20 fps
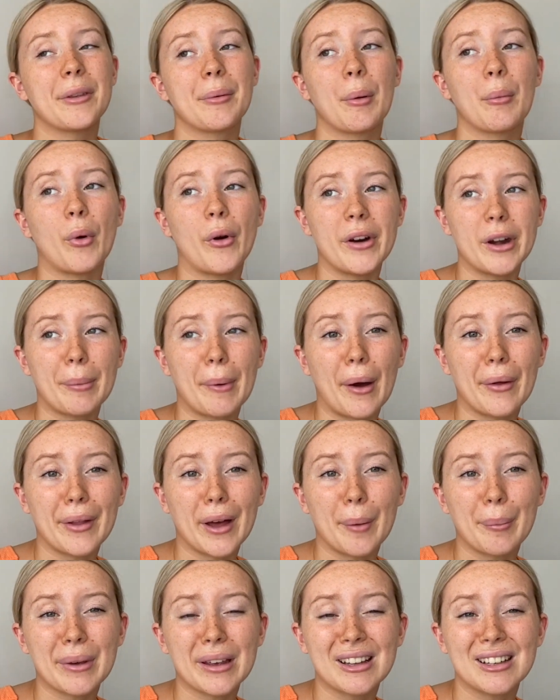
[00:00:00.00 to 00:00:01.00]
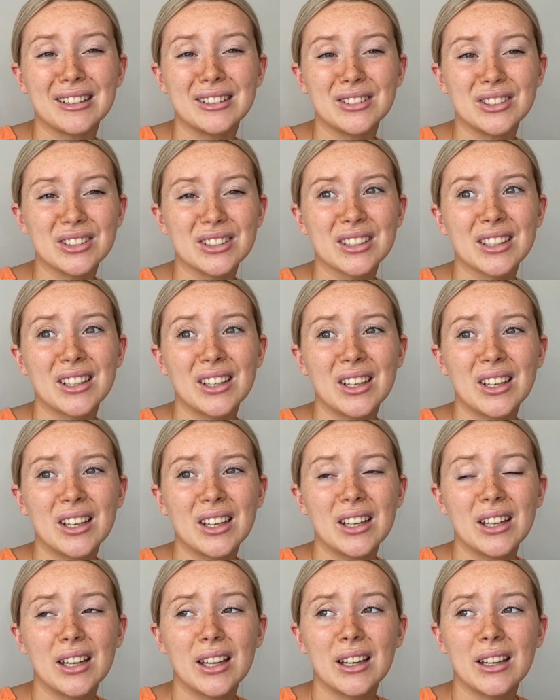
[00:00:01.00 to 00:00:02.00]
a bit worried about that because
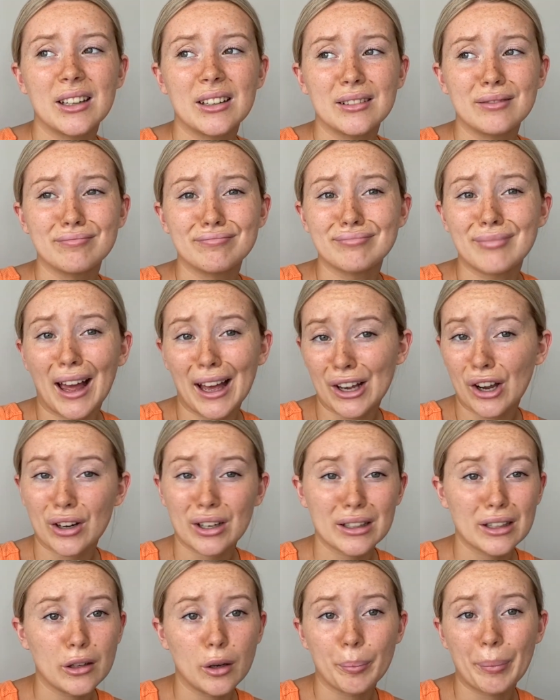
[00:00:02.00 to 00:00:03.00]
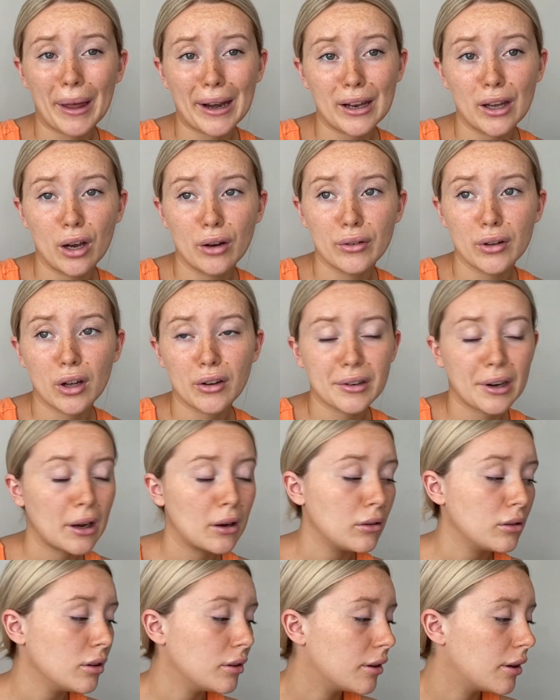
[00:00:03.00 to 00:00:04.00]
I got a little belly over lockdown
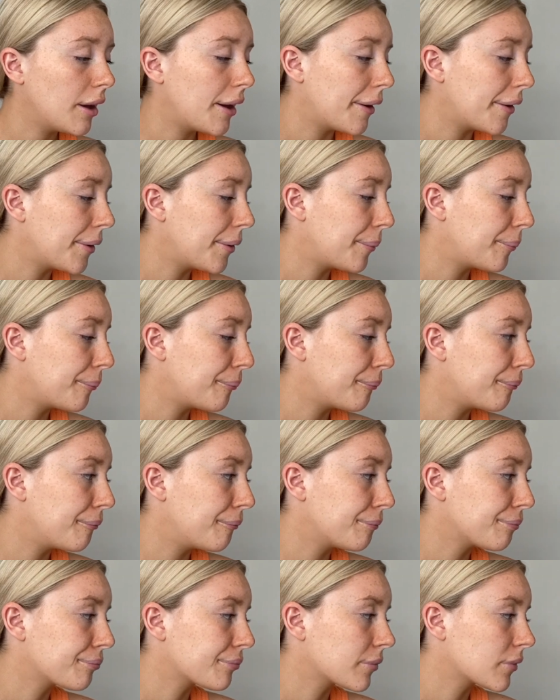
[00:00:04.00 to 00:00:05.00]
um